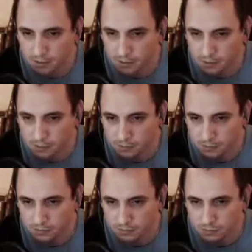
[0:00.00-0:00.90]
room,
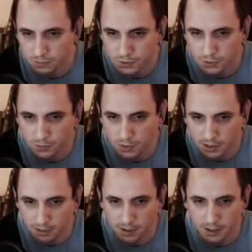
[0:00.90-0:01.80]
which we'll get
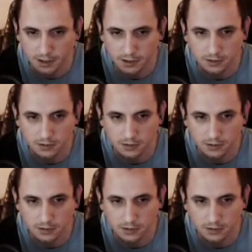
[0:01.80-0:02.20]
it right here.